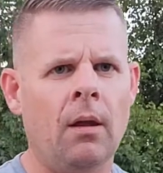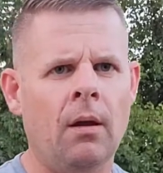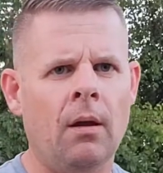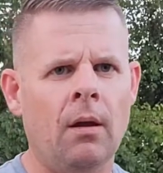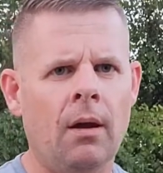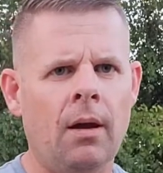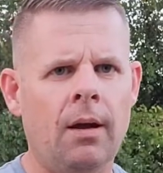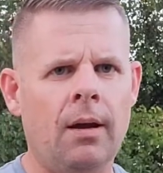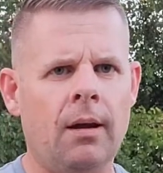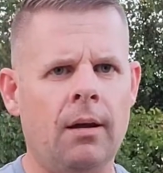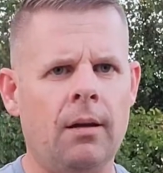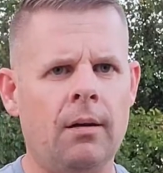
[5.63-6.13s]

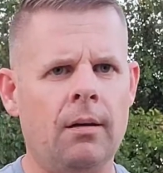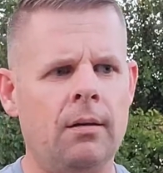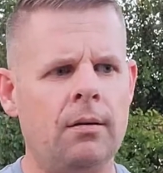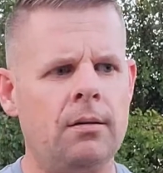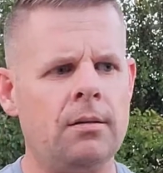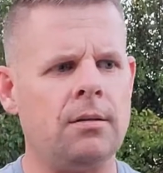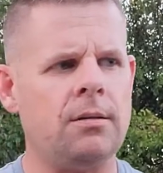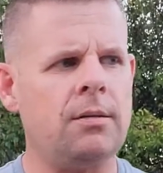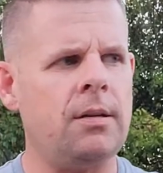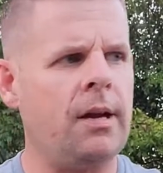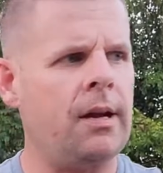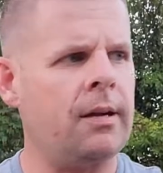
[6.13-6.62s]
Hey
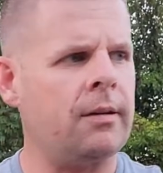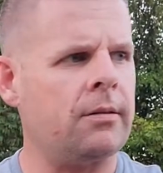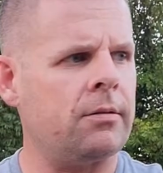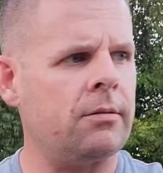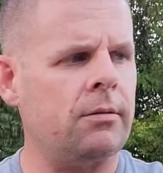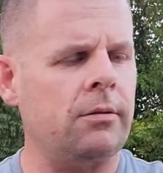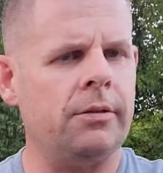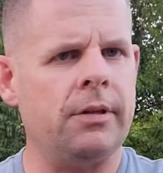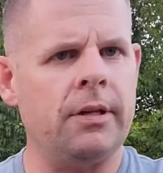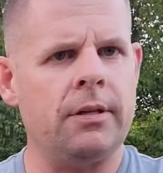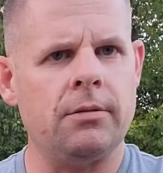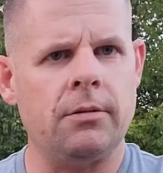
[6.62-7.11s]
guys,
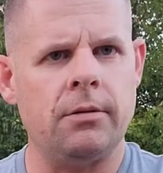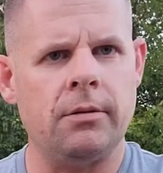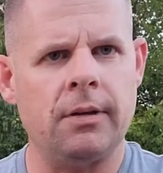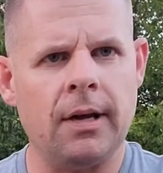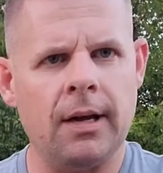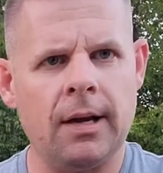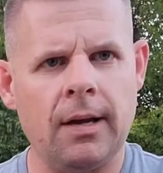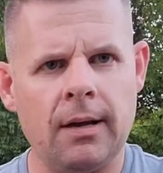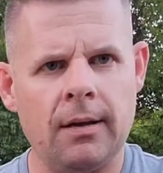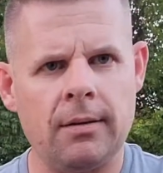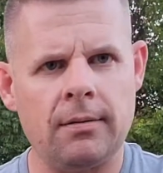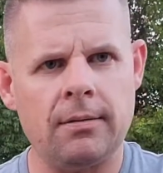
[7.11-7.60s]
Tactical Diesel
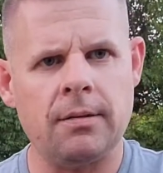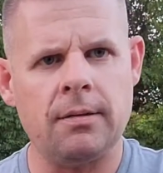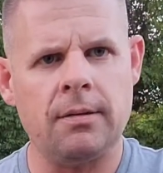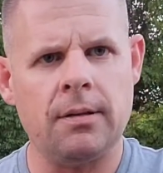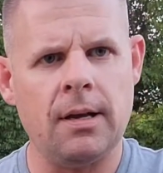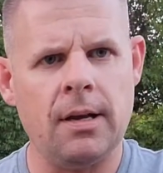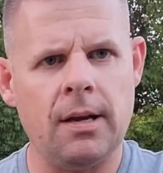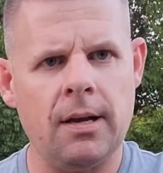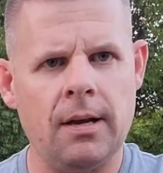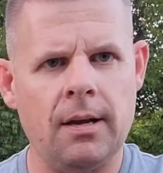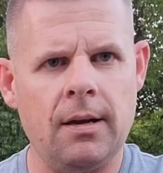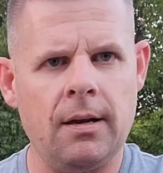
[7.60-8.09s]
Dad.
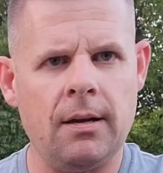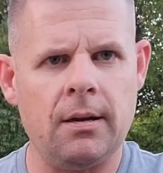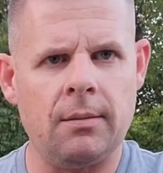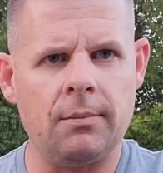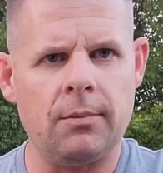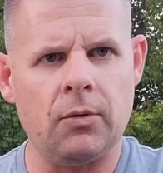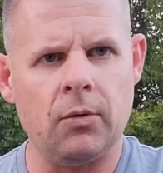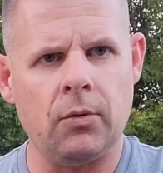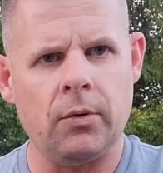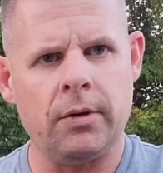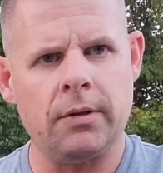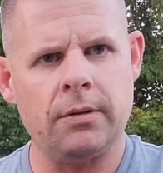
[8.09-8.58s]
Today I'm
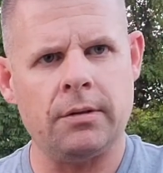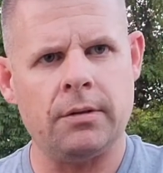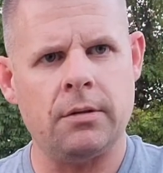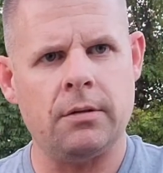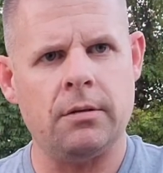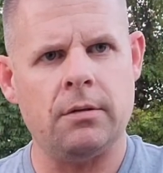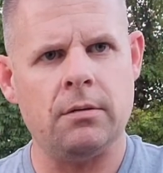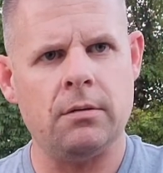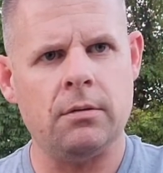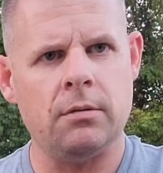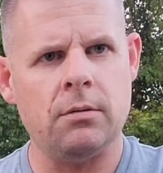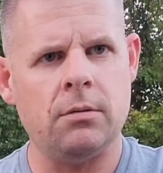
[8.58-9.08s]
going to
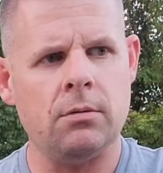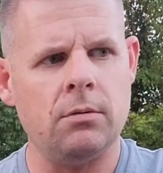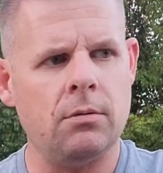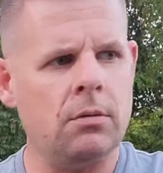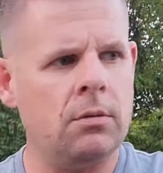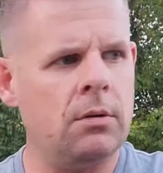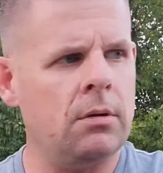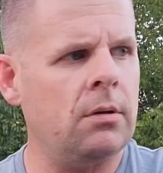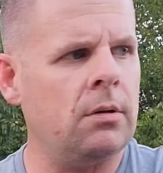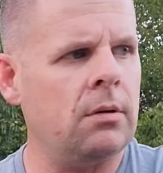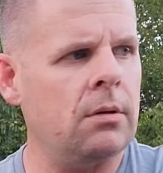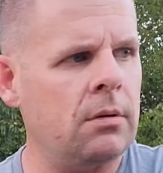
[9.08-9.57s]
do
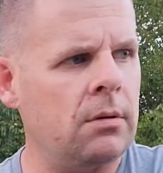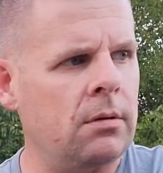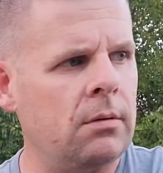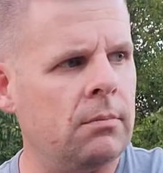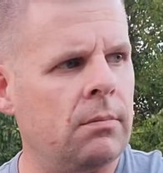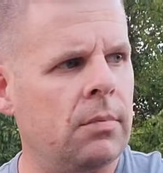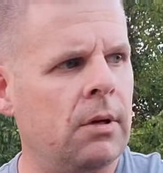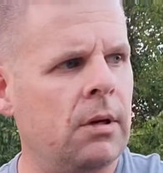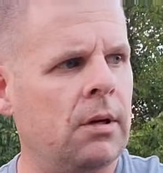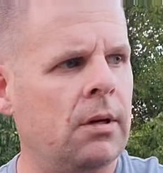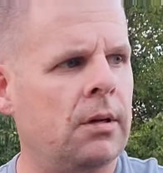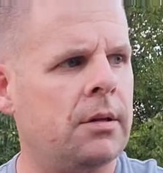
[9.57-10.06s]
an
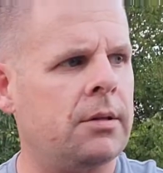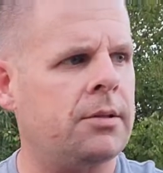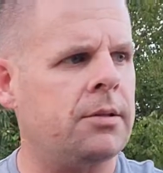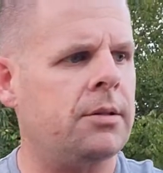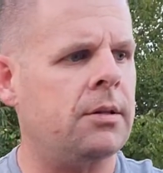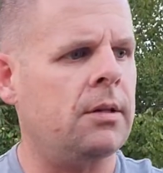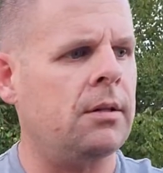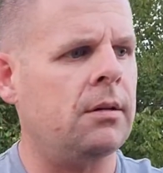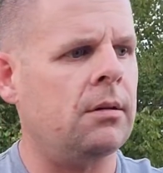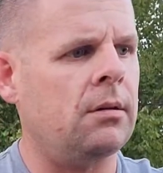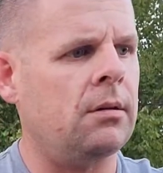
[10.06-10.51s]
unboxing